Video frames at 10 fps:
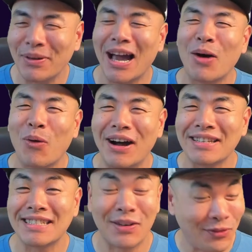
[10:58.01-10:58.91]
I was
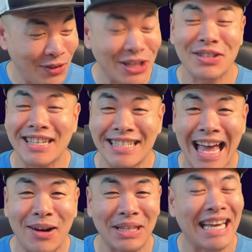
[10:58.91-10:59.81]
to figure this
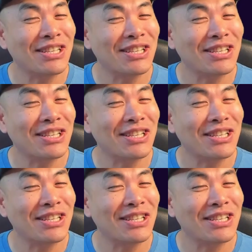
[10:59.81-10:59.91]
out and